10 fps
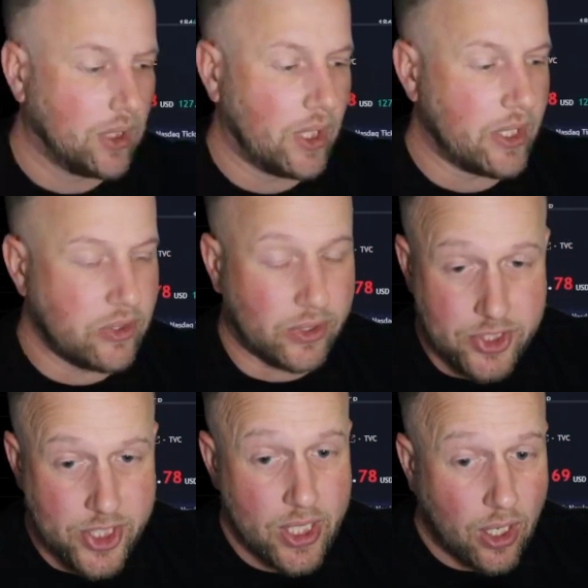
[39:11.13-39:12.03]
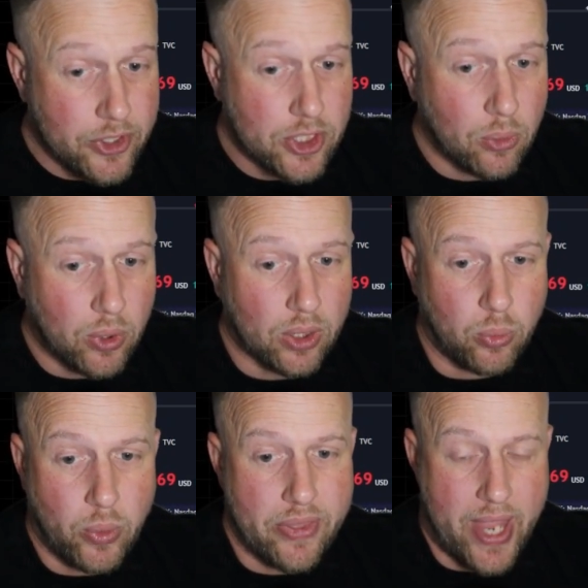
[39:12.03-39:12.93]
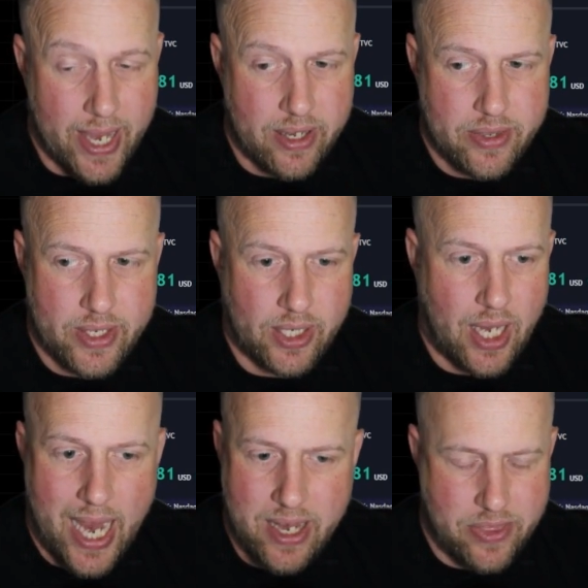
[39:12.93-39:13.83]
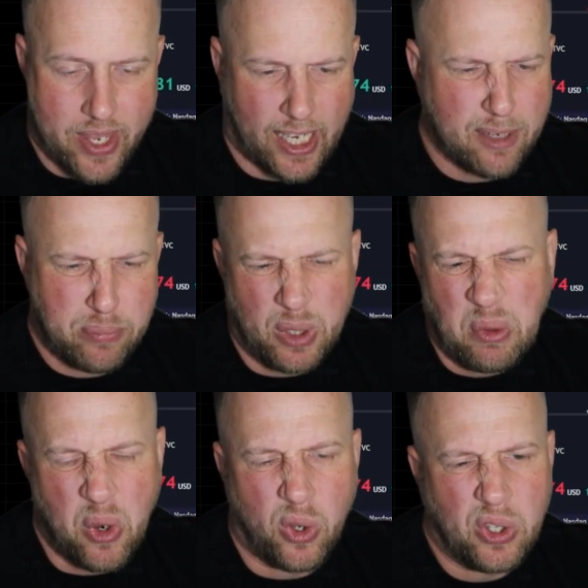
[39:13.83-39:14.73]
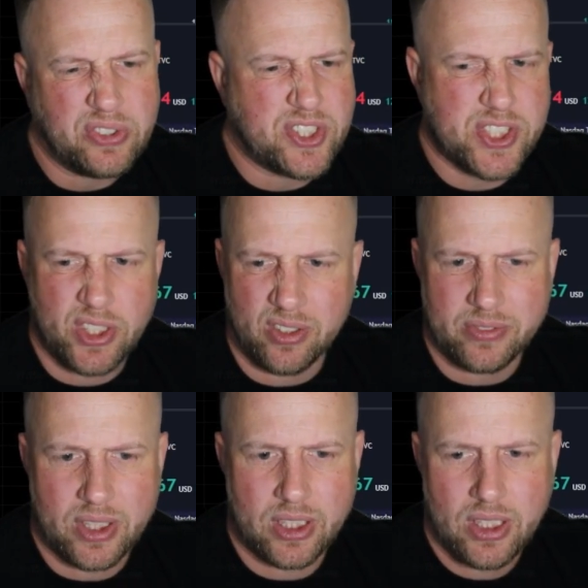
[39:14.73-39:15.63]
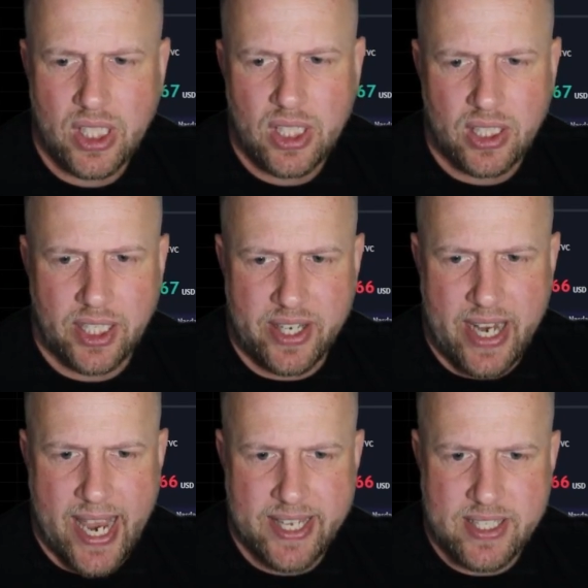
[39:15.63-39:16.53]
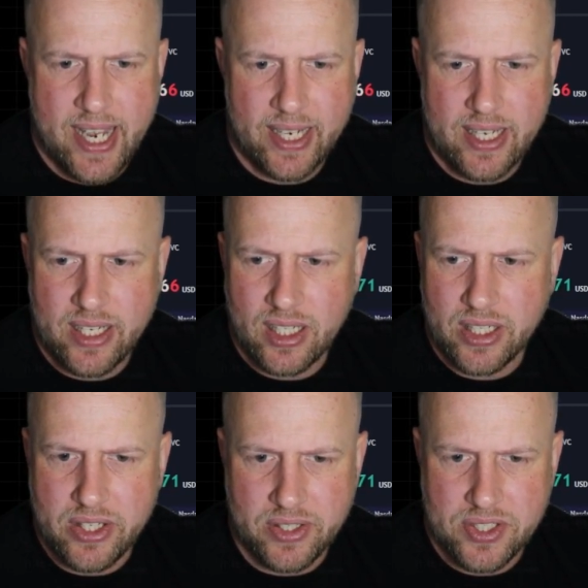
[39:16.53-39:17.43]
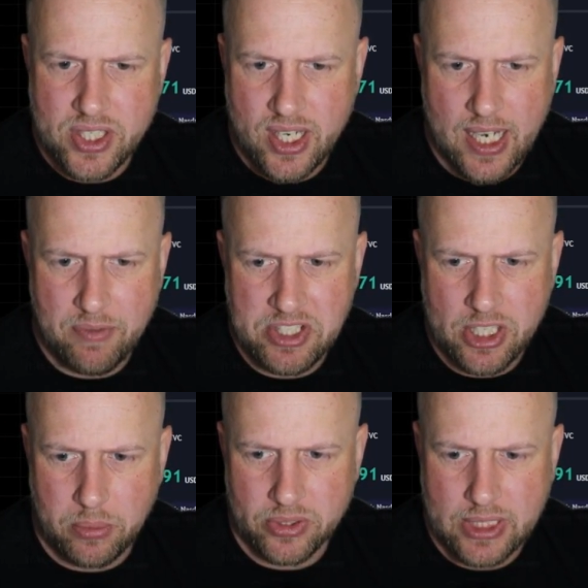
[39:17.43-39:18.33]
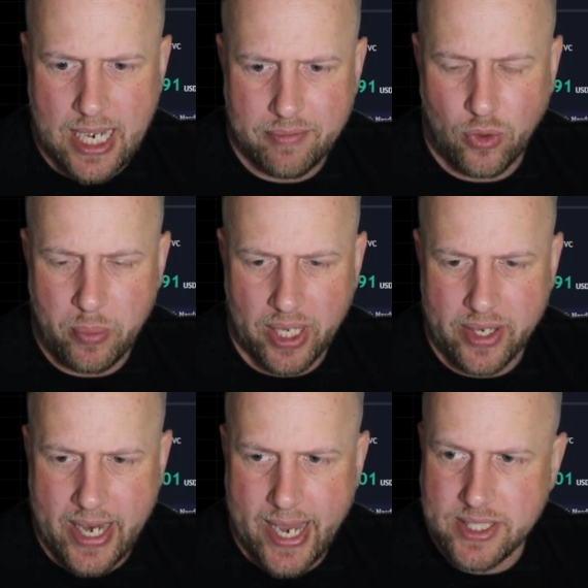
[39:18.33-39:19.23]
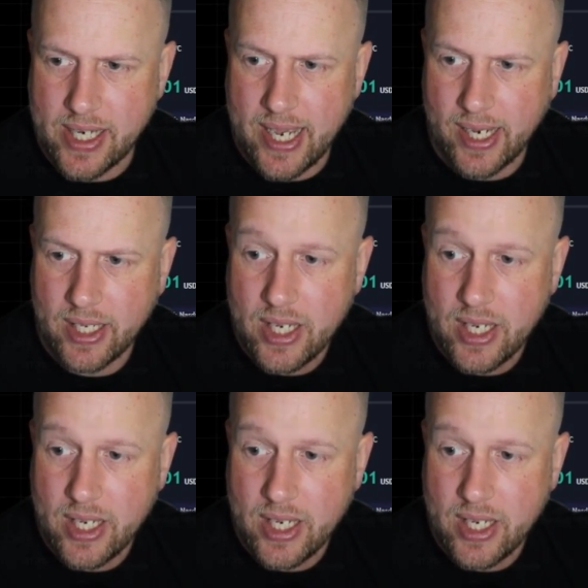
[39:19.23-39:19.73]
You can see how this can work with anything. I can pull up gold, silver, got the NASDAQ here. You can see kind of a double top forming on the NASDAQ.